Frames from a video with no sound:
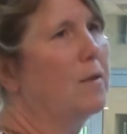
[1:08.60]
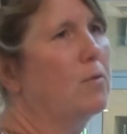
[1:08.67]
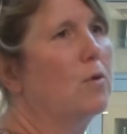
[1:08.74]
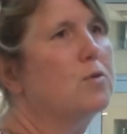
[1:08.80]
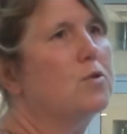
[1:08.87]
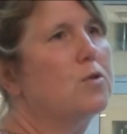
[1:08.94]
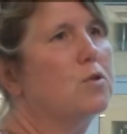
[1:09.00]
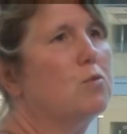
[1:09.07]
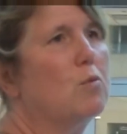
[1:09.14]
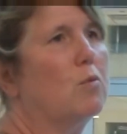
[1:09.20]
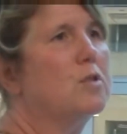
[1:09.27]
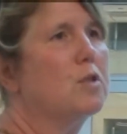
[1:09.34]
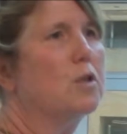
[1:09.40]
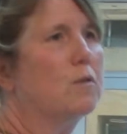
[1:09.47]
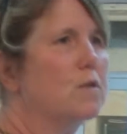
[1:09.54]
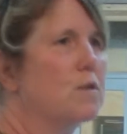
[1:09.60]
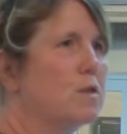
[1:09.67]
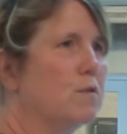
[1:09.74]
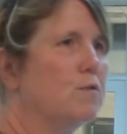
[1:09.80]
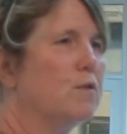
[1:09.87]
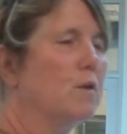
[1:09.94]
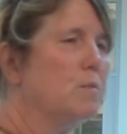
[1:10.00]
road, students will reserve it to do
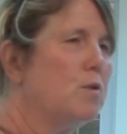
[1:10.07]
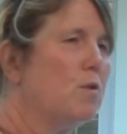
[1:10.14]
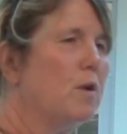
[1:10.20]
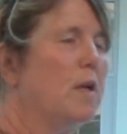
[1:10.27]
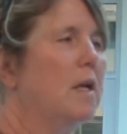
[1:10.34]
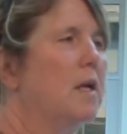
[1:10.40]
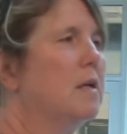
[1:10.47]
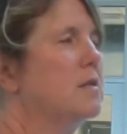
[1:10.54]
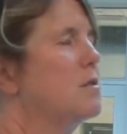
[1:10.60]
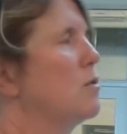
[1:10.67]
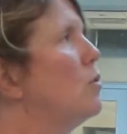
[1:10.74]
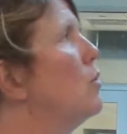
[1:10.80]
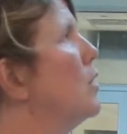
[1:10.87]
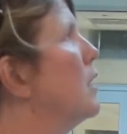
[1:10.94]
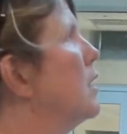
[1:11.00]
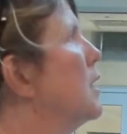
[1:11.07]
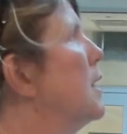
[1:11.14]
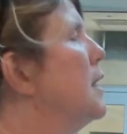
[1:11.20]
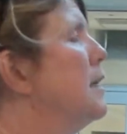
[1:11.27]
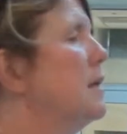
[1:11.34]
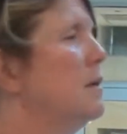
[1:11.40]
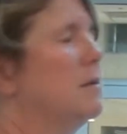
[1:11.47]
film screenings or
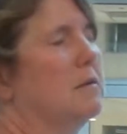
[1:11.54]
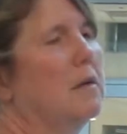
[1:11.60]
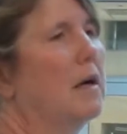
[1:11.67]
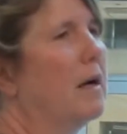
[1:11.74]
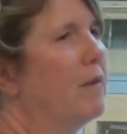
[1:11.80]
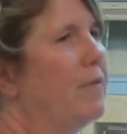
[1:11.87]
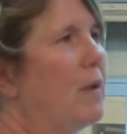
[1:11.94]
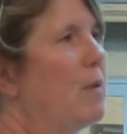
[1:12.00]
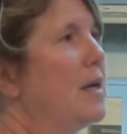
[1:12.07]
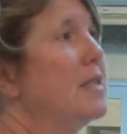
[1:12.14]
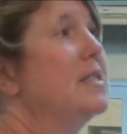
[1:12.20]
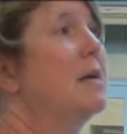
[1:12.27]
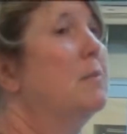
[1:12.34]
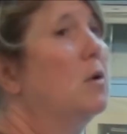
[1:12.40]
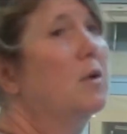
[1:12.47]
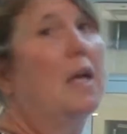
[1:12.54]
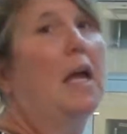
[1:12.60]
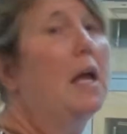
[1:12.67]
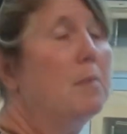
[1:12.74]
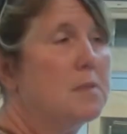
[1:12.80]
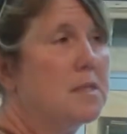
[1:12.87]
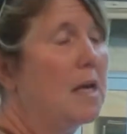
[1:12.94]
uh, if they want to demo
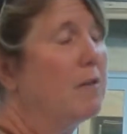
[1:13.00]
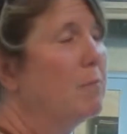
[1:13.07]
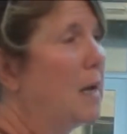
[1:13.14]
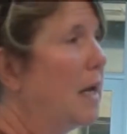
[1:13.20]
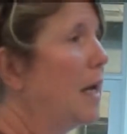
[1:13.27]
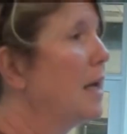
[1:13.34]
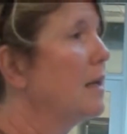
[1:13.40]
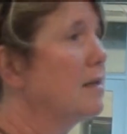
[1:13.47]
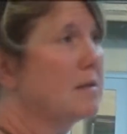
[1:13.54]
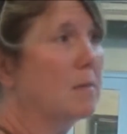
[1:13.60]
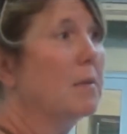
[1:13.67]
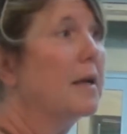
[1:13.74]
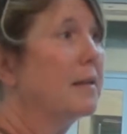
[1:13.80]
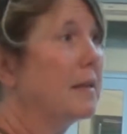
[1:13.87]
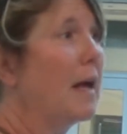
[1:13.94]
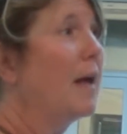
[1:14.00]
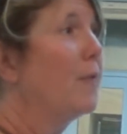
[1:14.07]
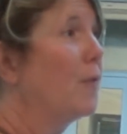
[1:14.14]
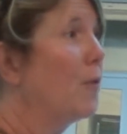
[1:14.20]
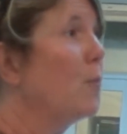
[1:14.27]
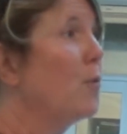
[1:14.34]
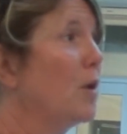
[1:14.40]
games they've made, something like that. So
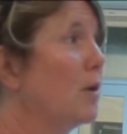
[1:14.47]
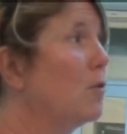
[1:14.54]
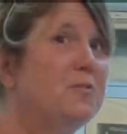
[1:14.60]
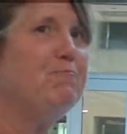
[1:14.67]
it's pretty cool.